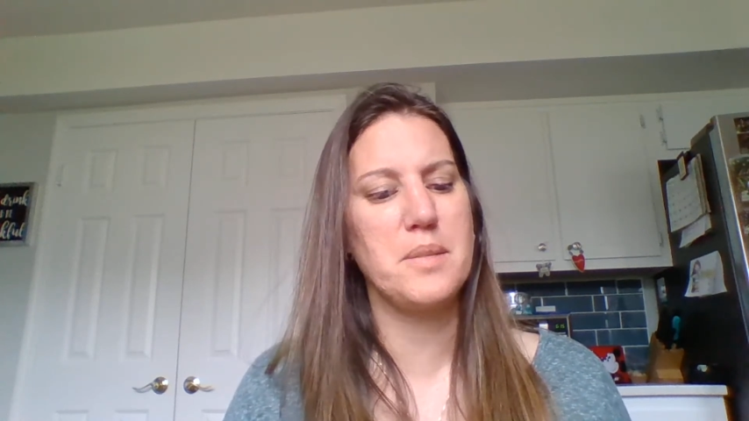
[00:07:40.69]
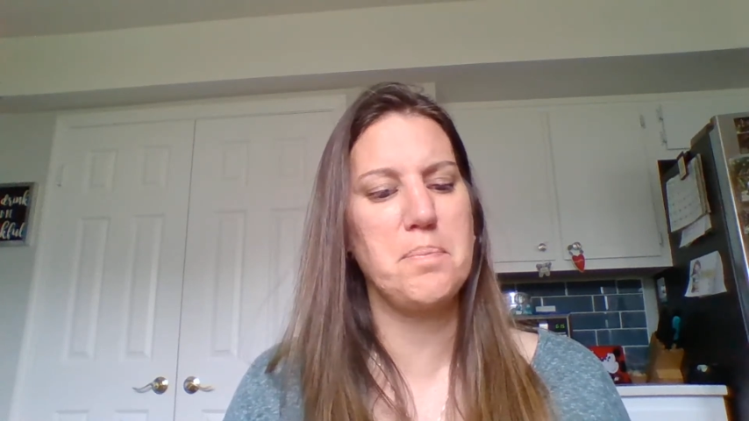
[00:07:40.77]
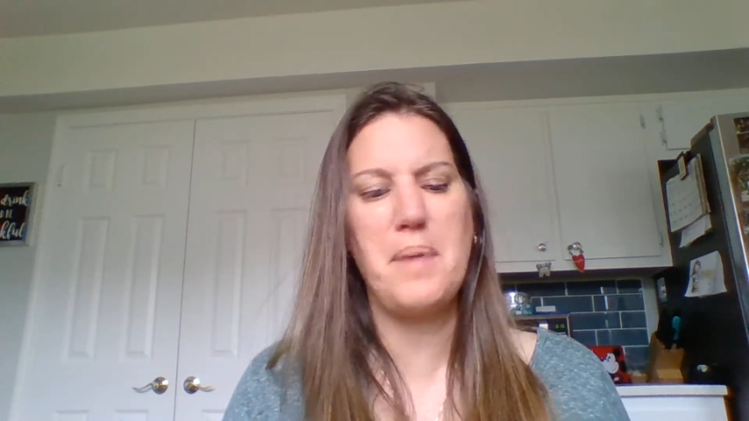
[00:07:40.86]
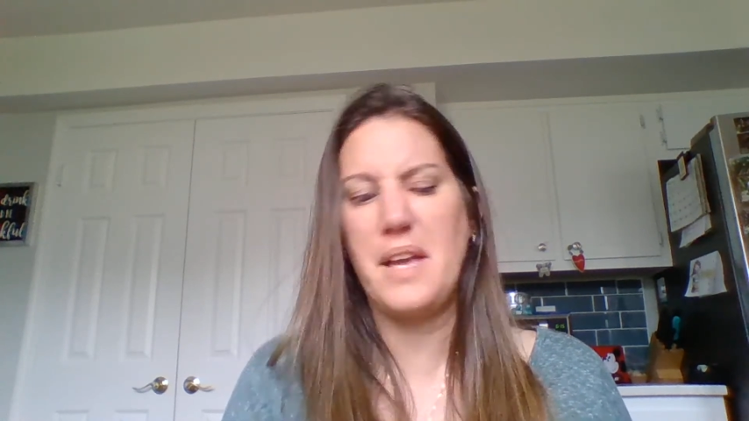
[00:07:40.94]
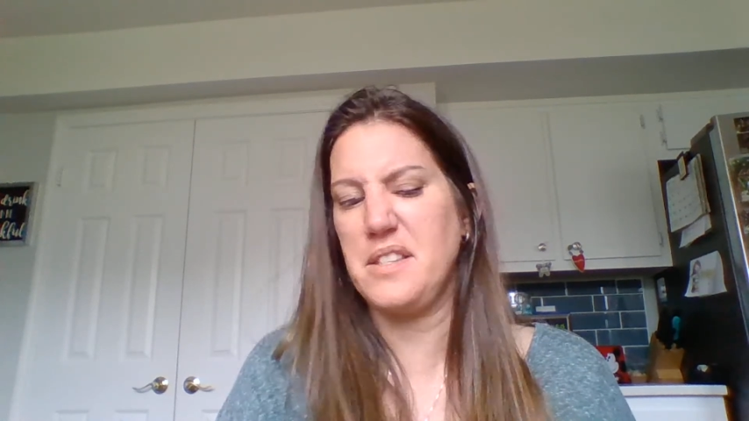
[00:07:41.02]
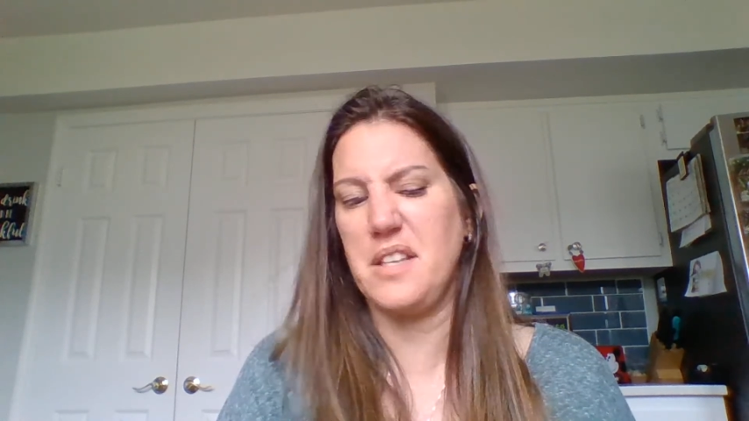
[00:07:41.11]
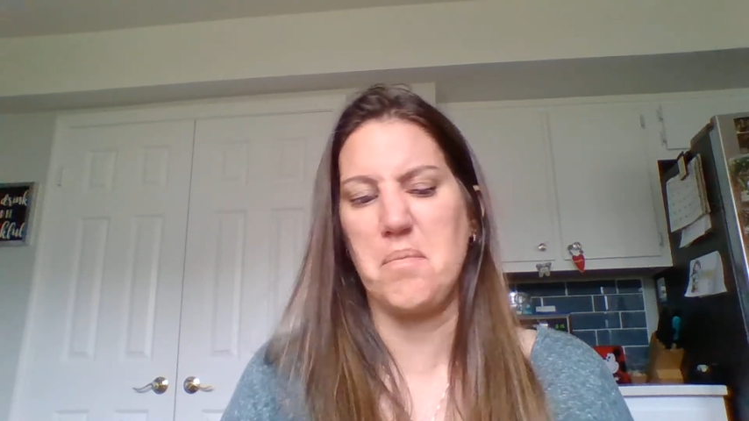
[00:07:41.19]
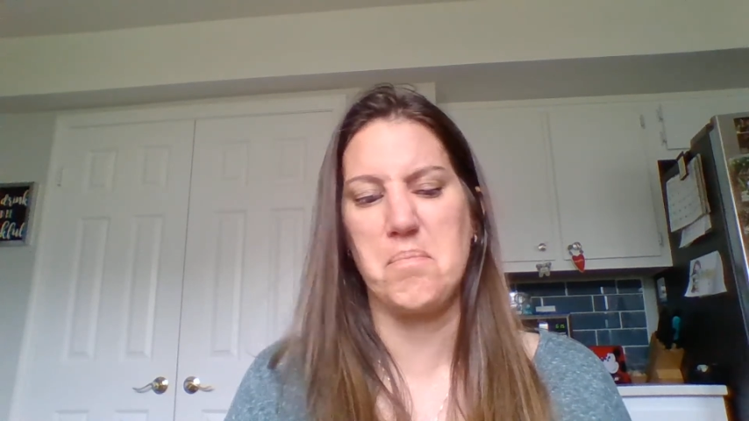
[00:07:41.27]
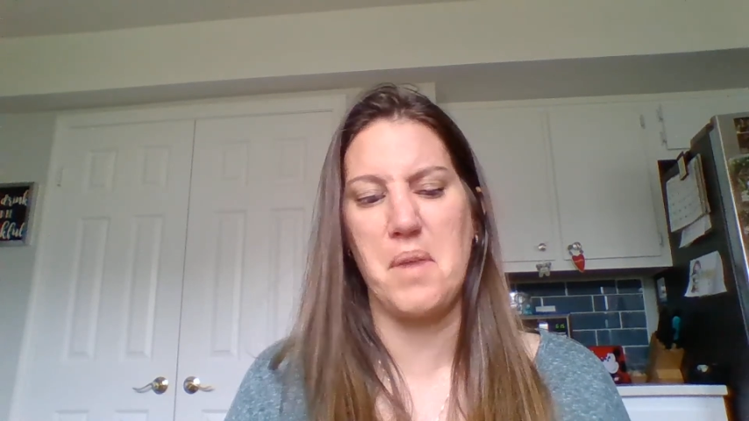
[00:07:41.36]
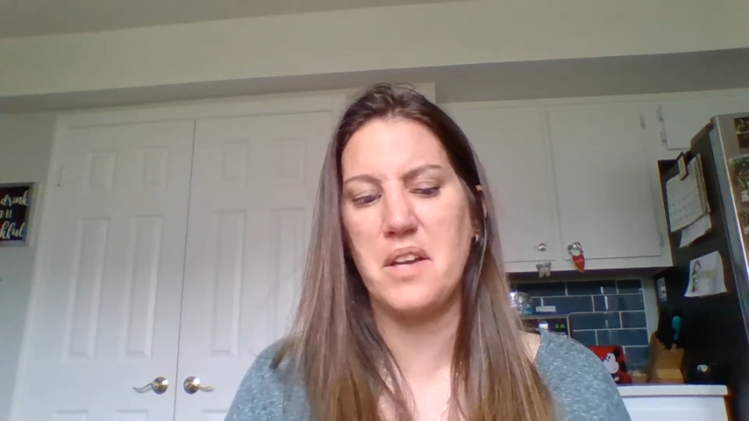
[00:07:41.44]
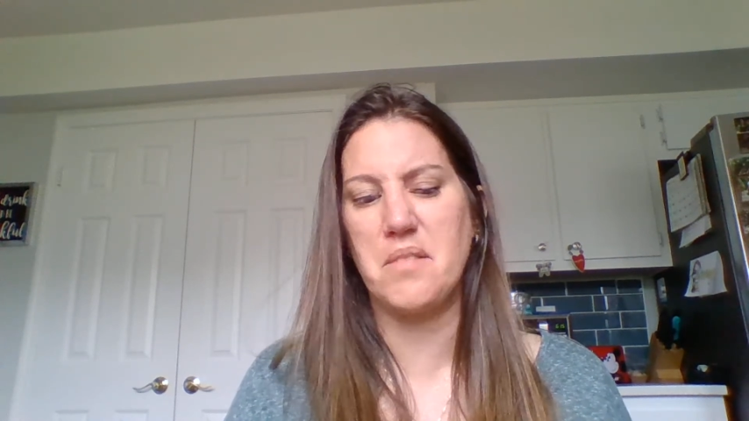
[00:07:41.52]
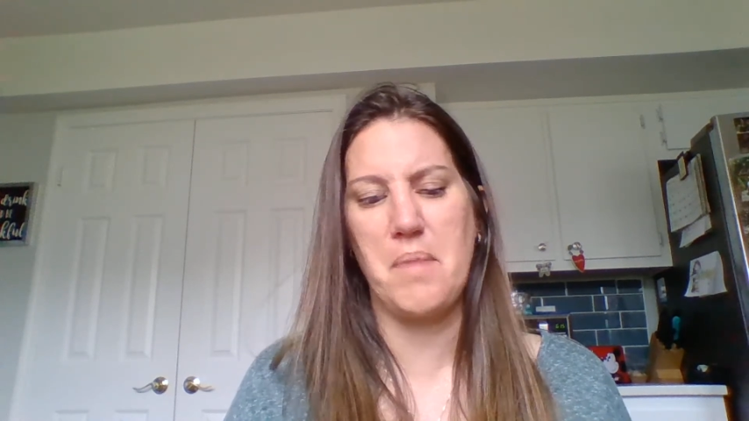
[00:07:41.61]
Basic
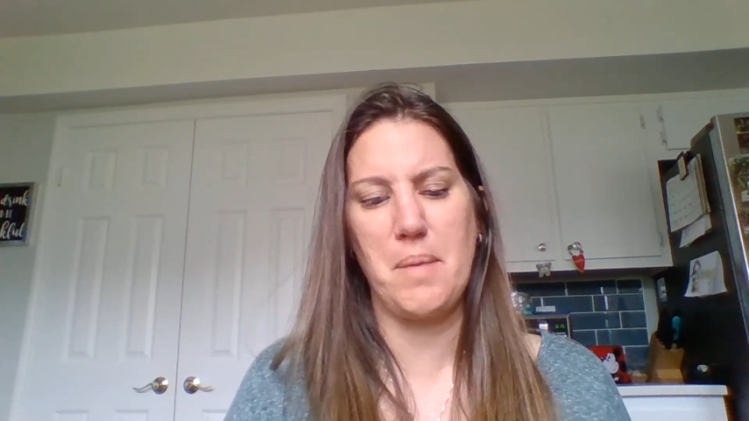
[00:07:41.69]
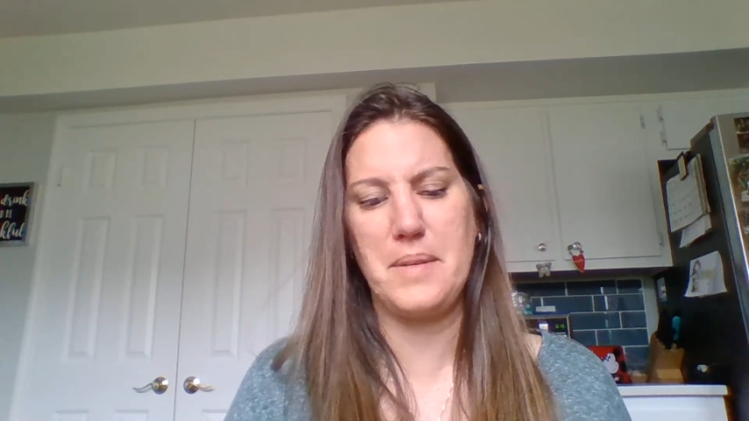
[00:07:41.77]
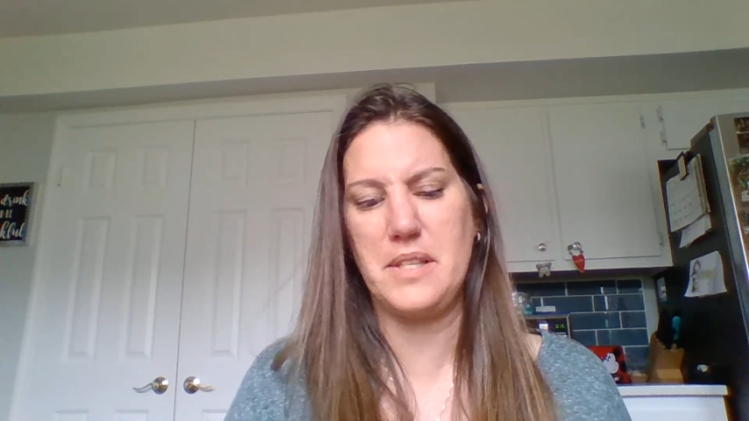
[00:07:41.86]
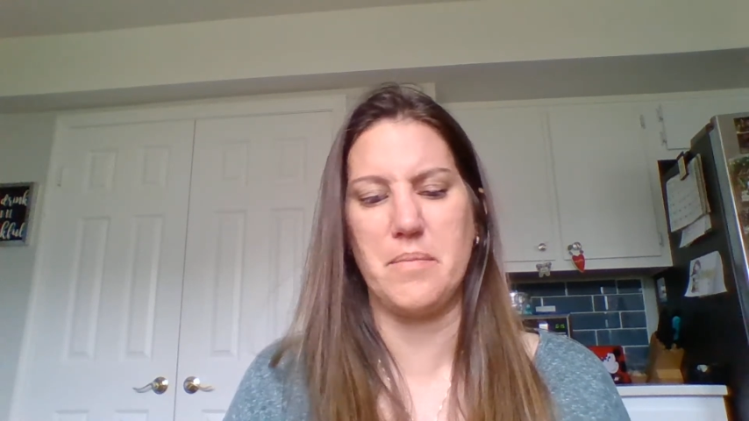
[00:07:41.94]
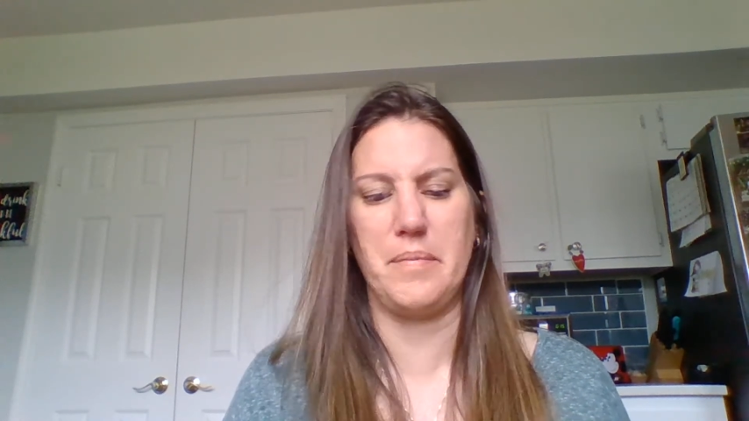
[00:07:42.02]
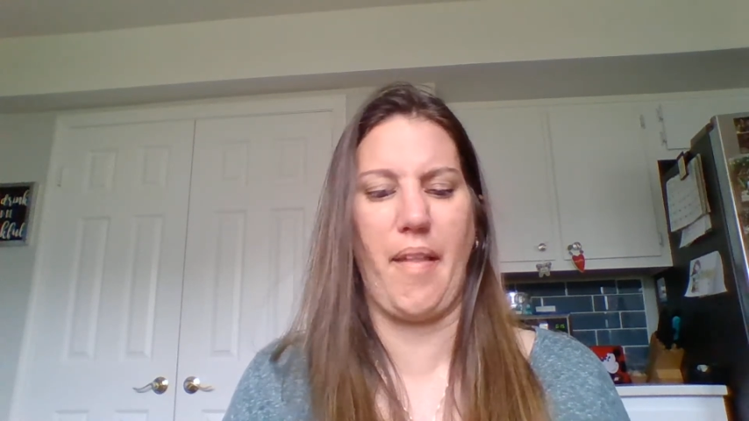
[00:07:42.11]
mutt, maybe some